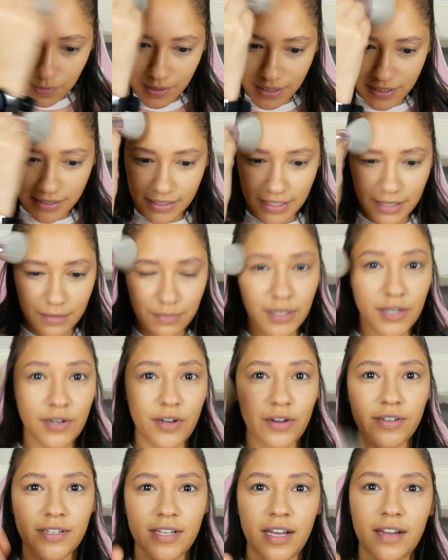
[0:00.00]
please let me
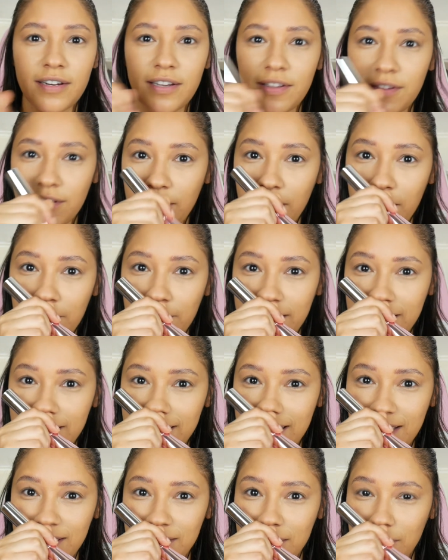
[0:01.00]
know down in the comment
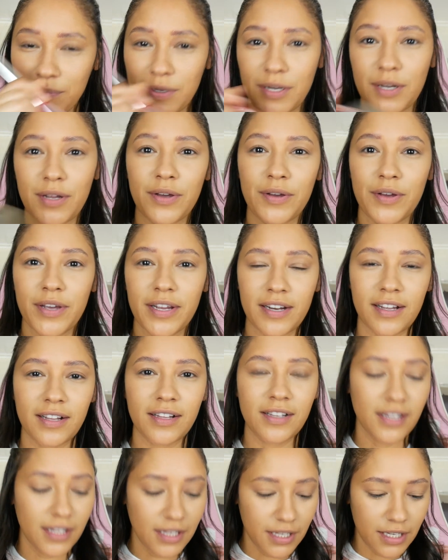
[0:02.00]
section below and I'll